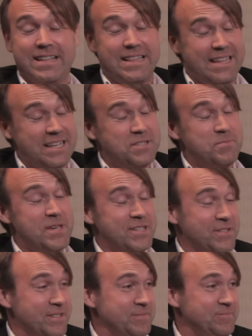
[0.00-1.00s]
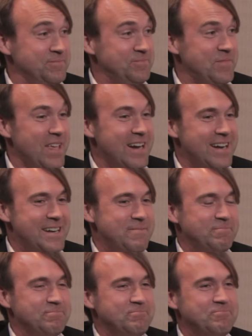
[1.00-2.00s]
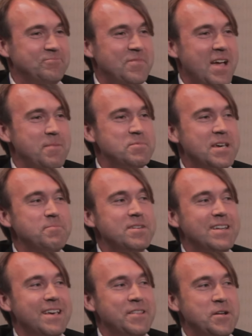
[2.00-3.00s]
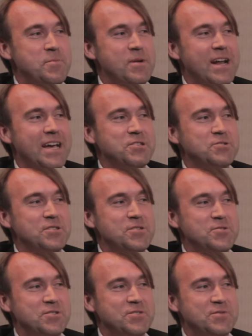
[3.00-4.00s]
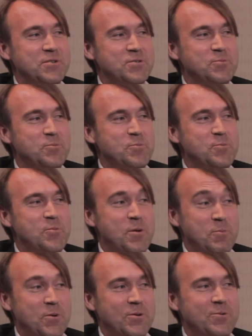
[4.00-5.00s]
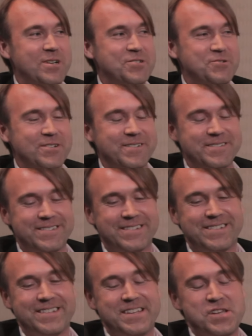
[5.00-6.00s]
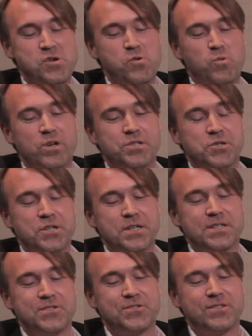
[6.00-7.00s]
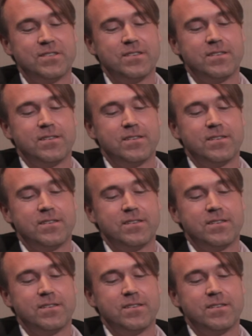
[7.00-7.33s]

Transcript: That's amazing. I'm tempted to end there, but actually you just evoked one more question, which is,